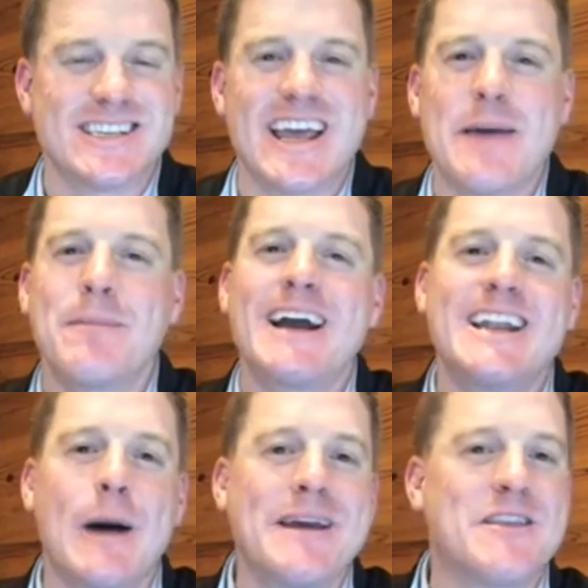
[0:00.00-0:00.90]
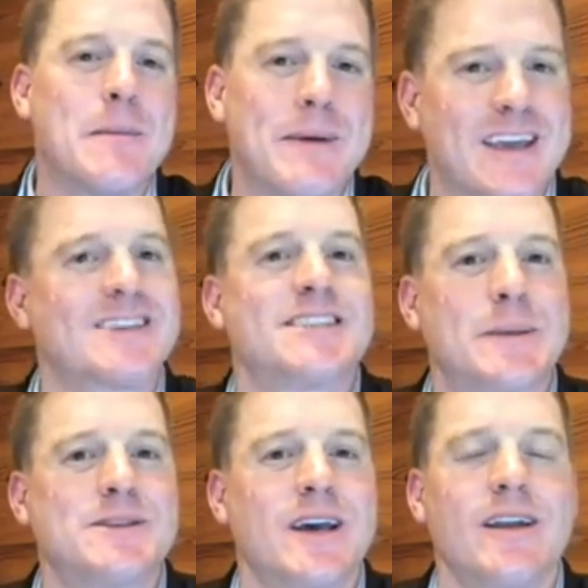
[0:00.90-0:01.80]
It might not be the biggest
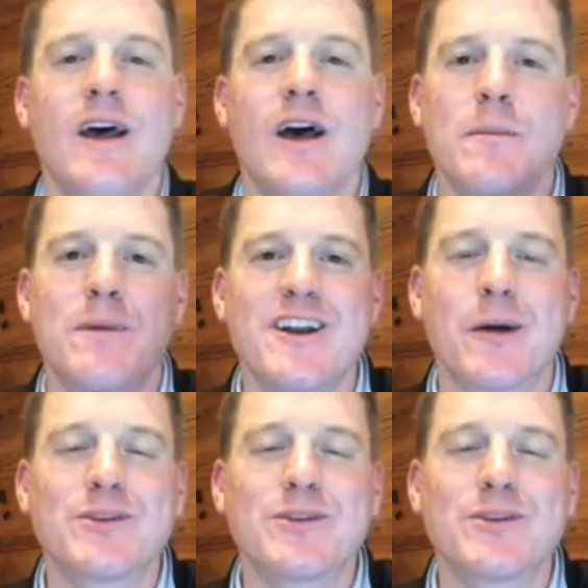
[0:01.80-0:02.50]
upset, but number